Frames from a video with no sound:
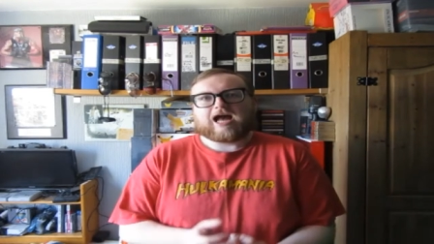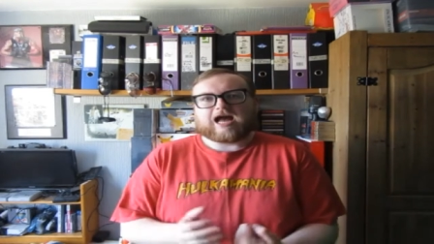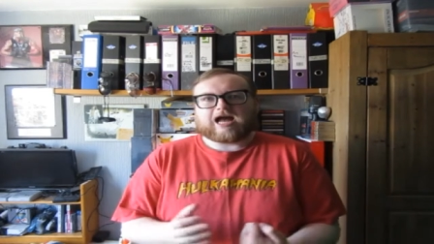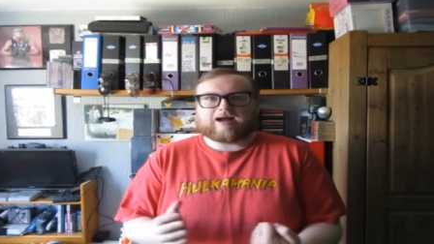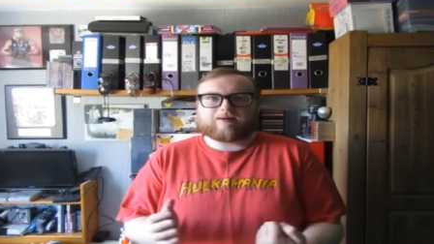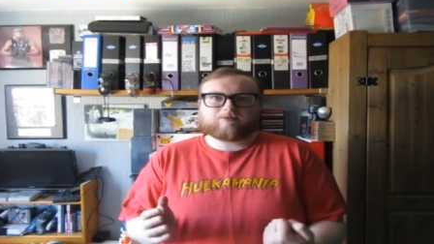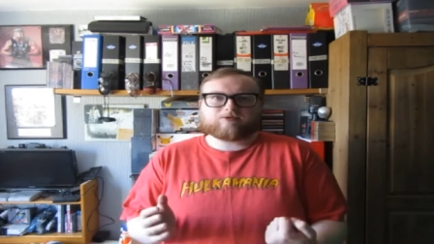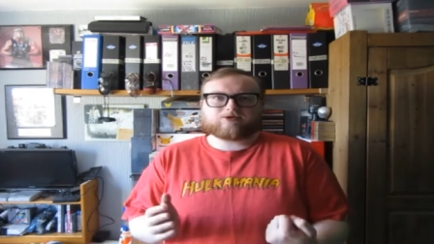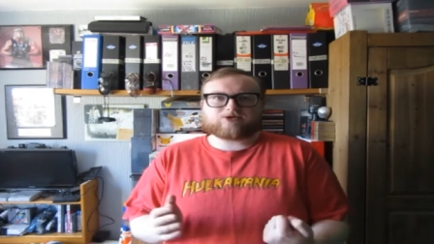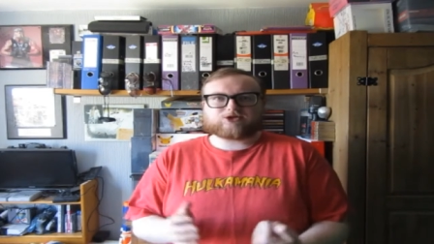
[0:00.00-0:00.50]

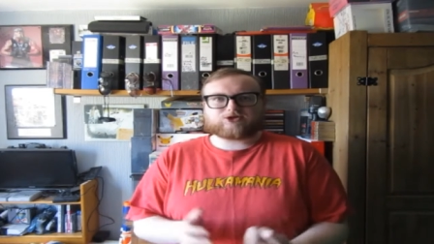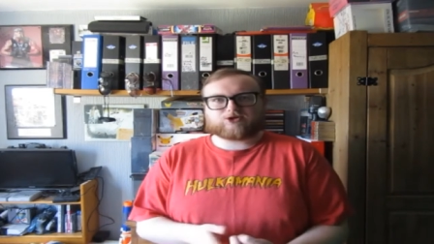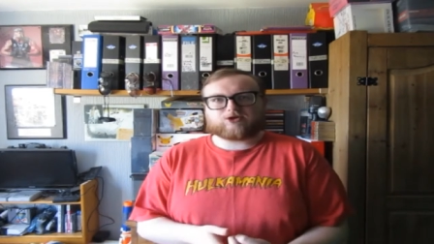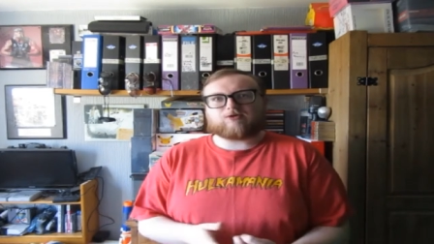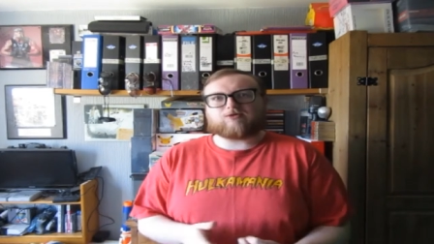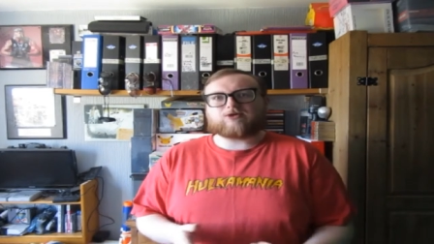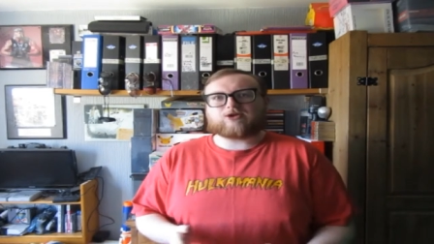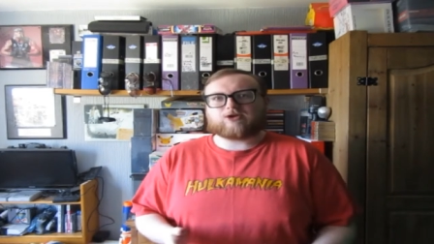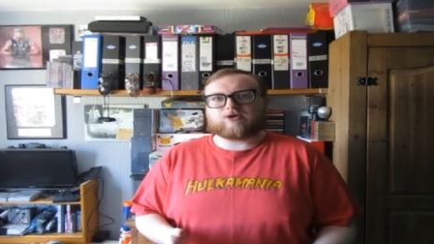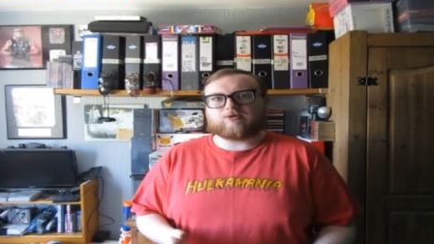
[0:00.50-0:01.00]
I'm going to
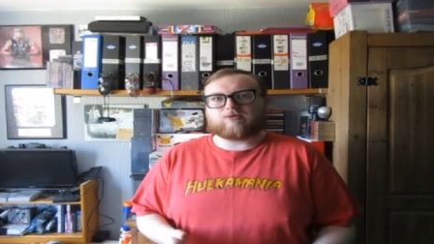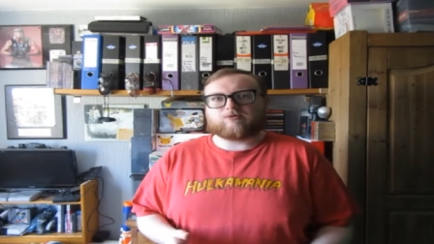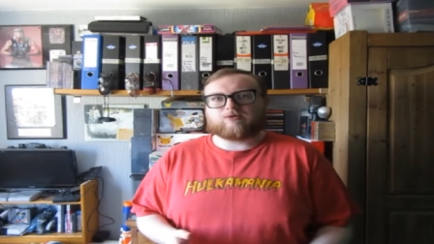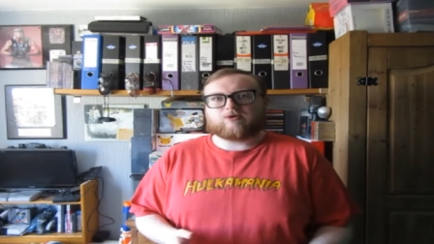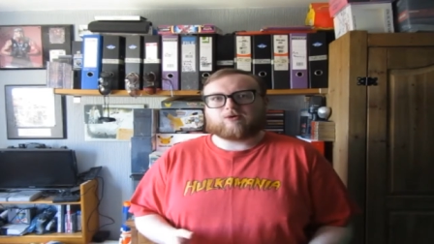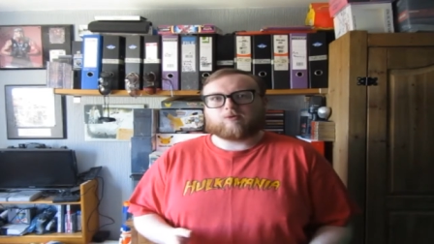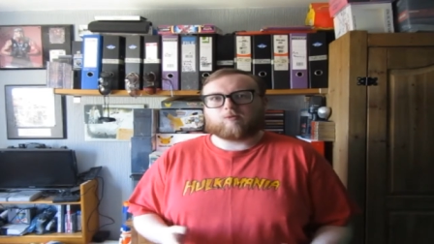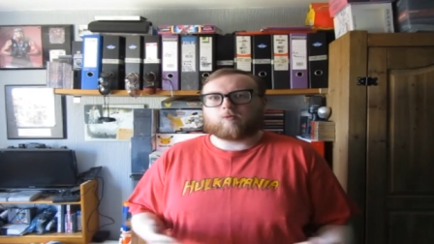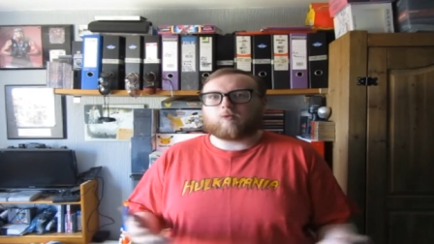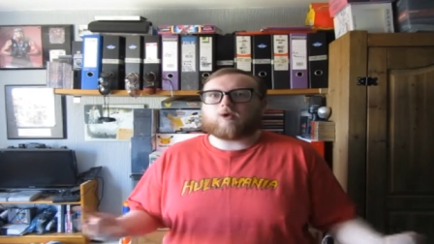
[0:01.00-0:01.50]
show you
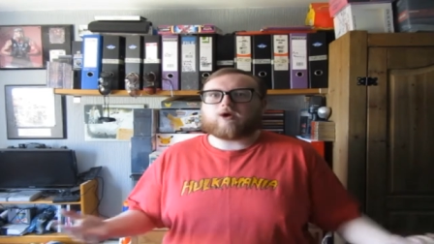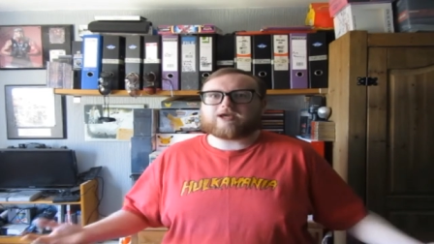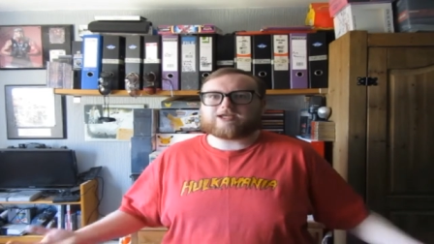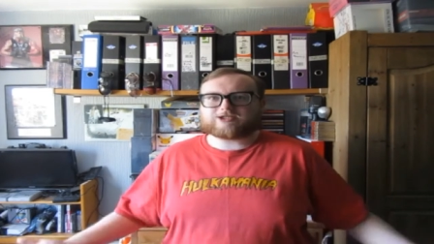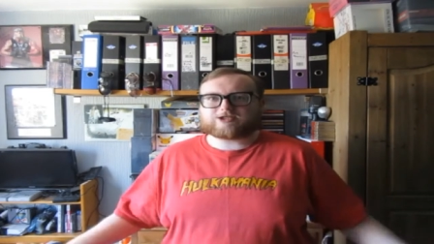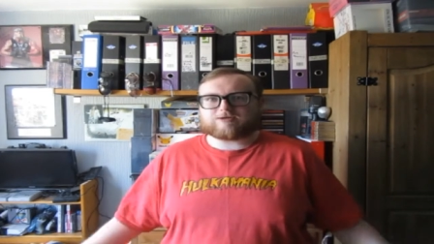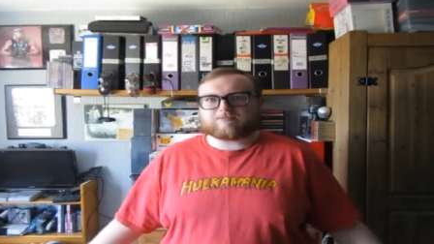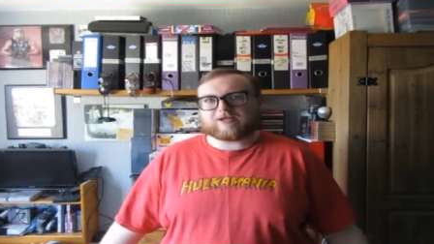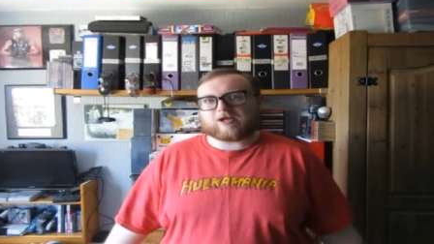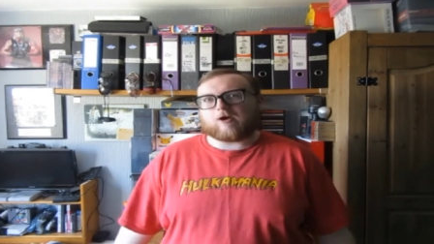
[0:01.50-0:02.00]
what
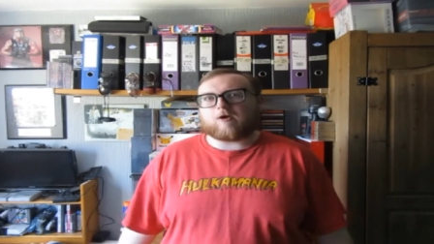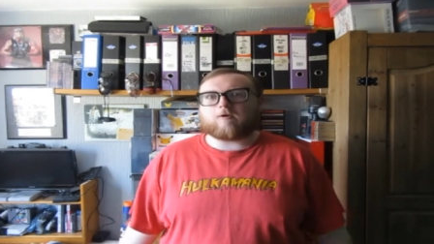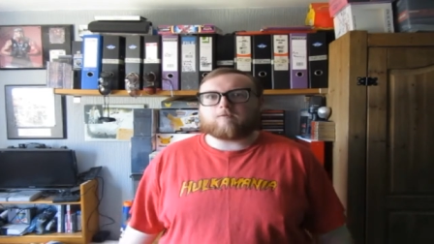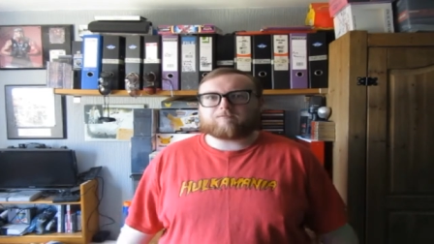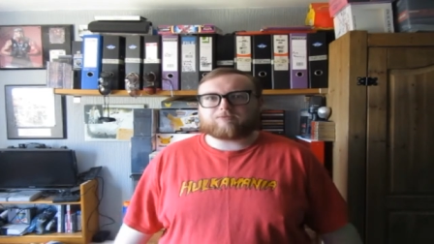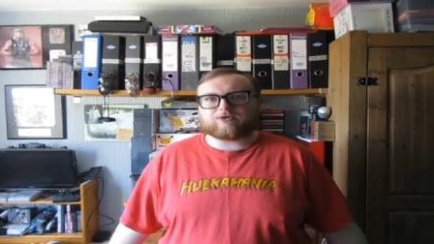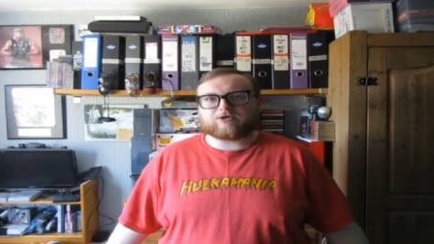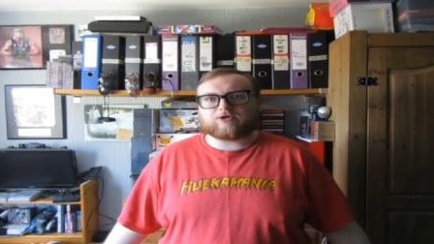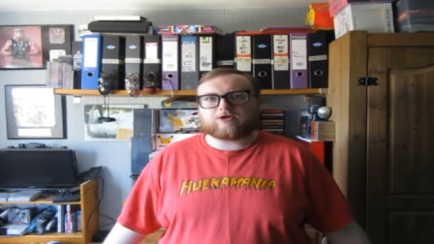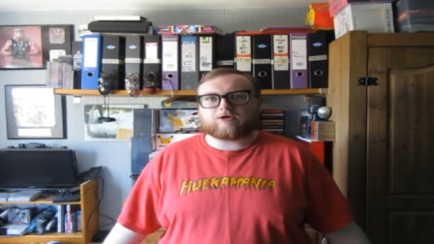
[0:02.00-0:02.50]
is going to be
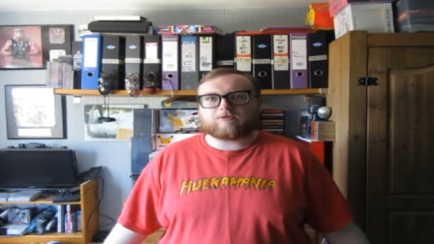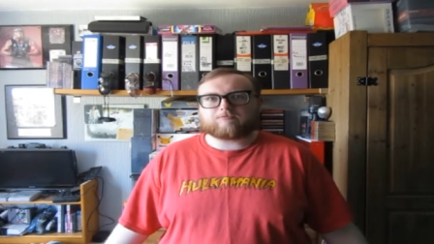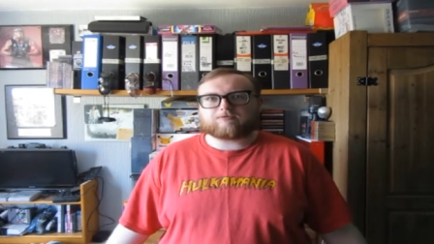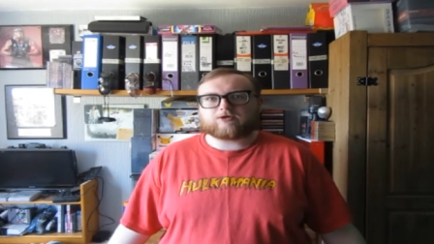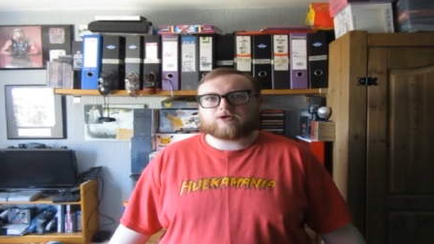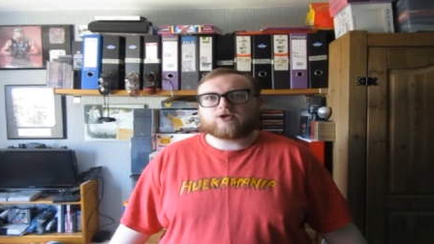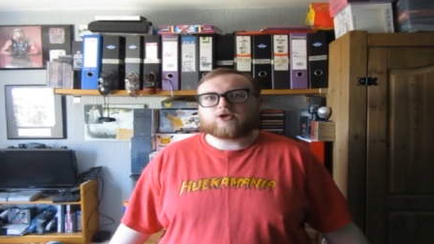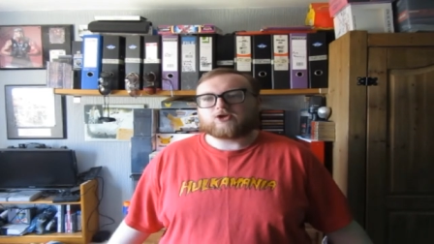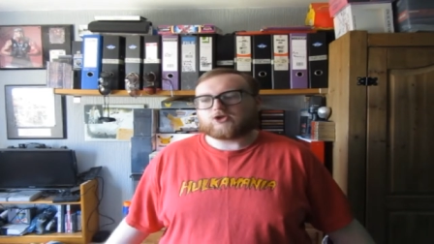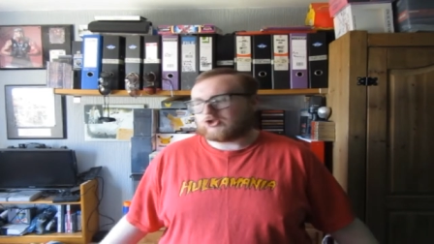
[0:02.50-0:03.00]
opened up
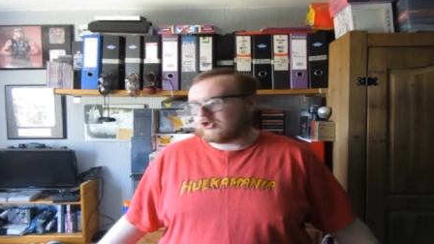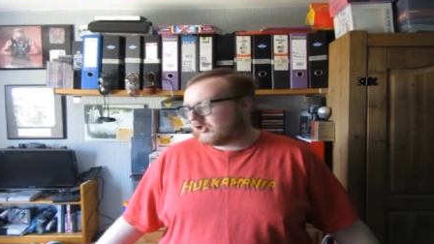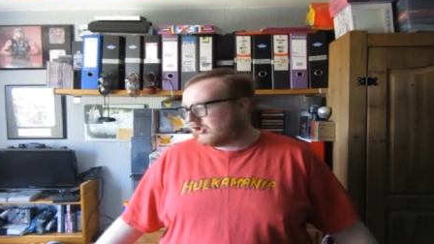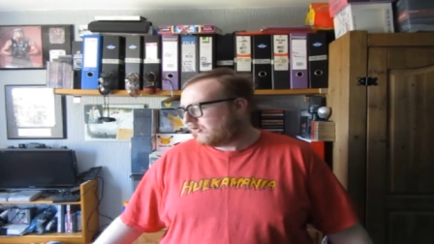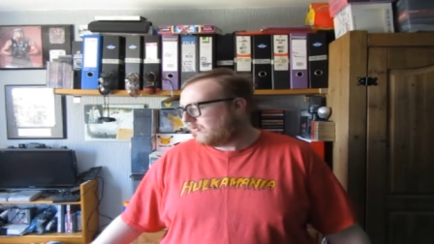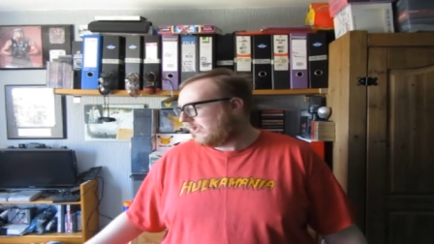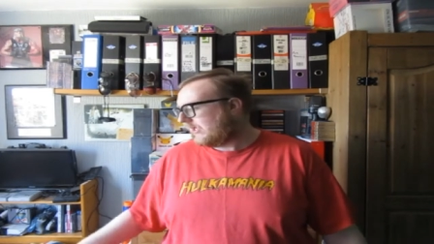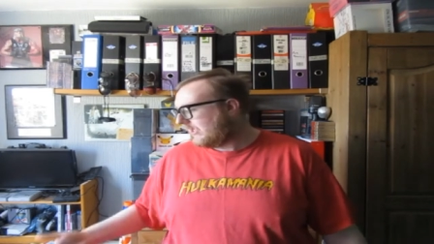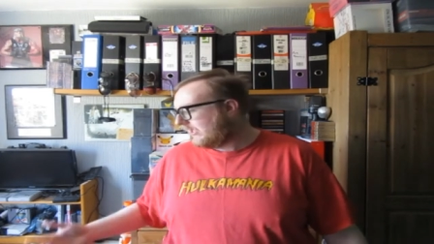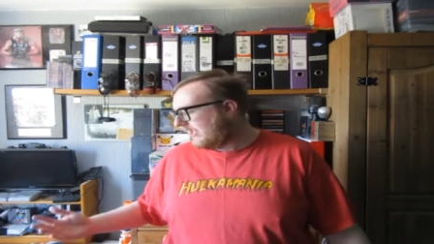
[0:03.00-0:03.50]

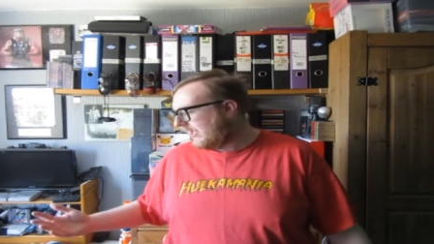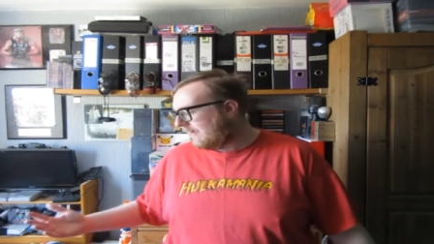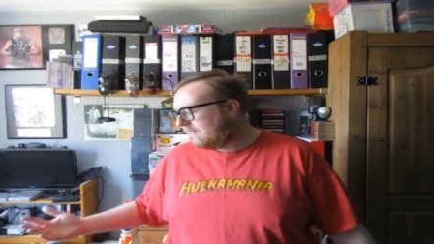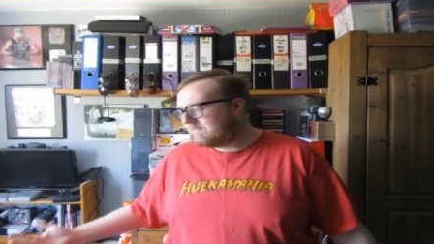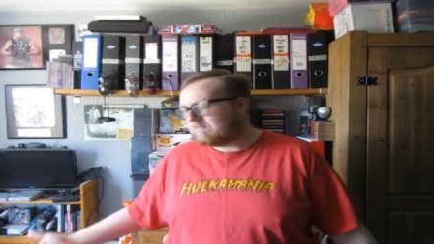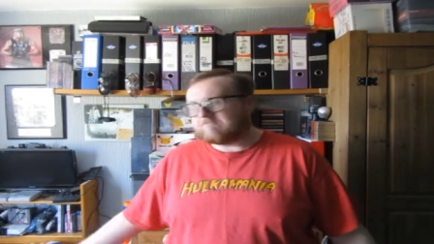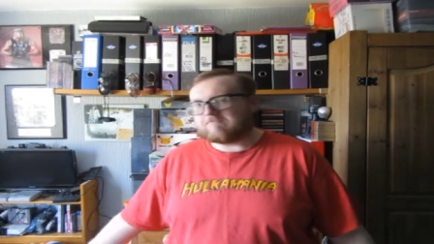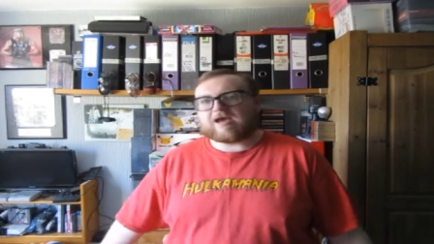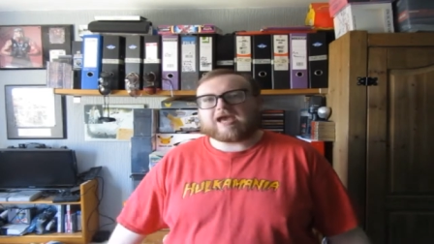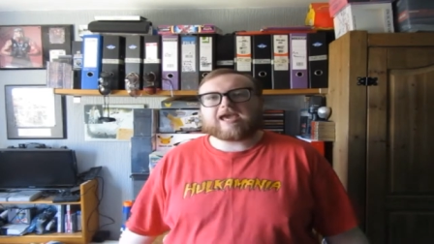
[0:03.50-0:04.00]
during
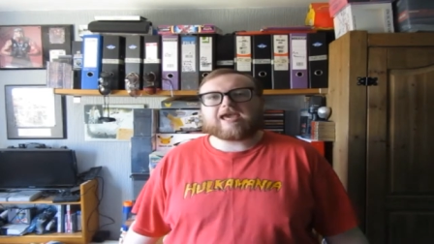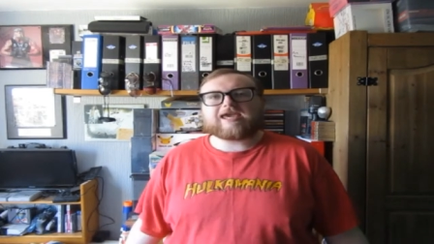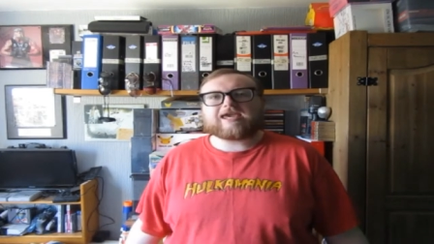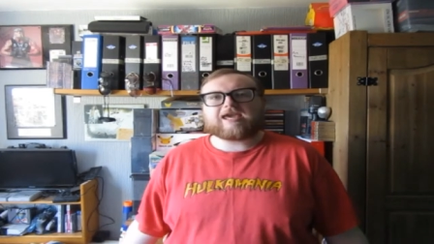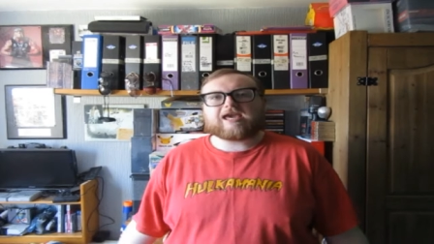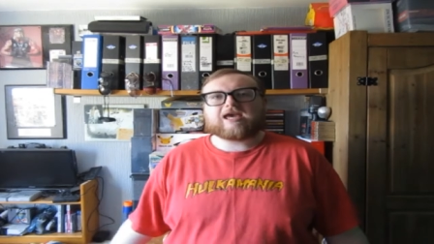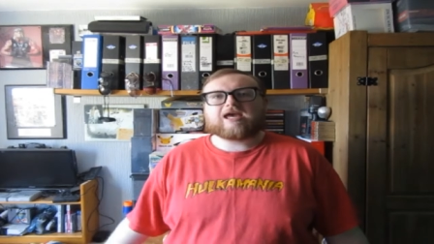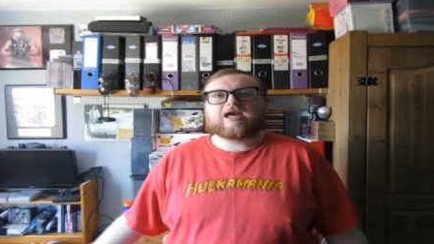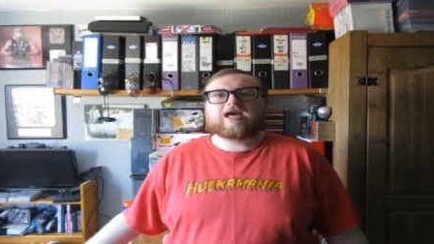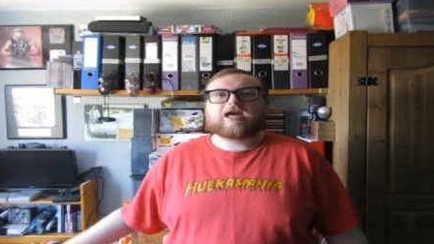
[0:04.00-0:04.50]

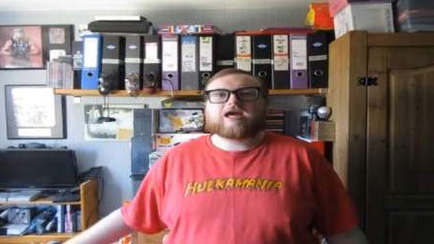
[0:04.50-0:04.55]
May